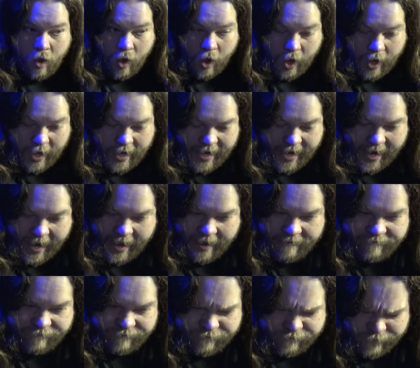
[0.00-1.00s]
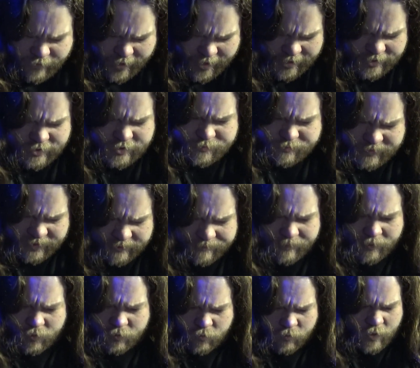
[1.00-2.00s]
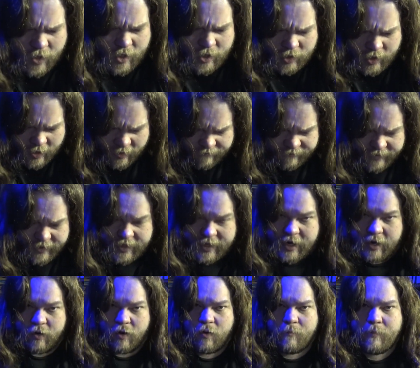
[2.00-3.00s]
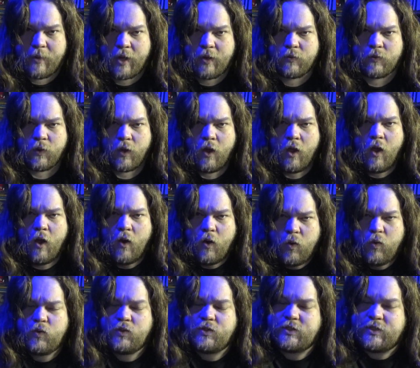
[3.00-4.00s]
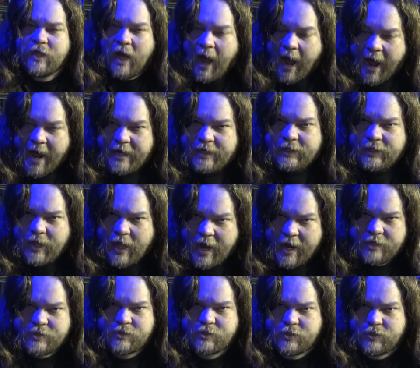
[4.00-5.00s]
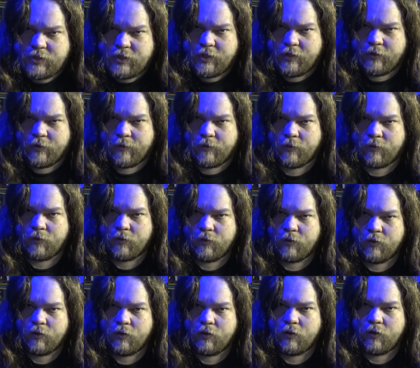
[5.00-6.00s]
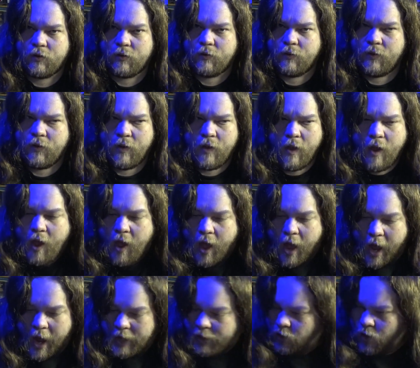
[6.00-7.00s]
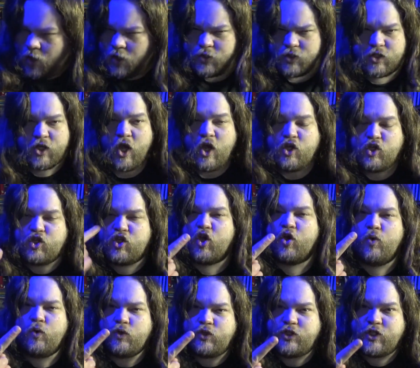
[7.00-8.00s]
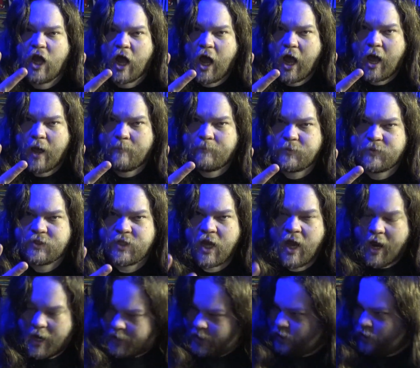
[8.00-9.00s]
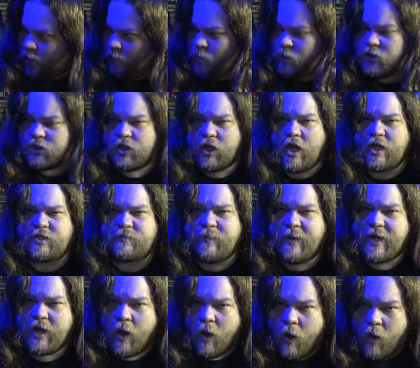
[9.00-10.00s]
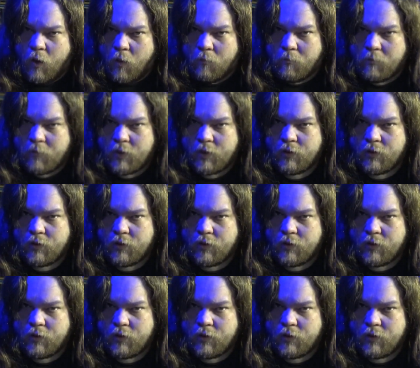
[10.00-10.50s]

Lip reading: I have friends, people who I love and care about, who died last year. I lost 2 jobs, and I almost lost my home.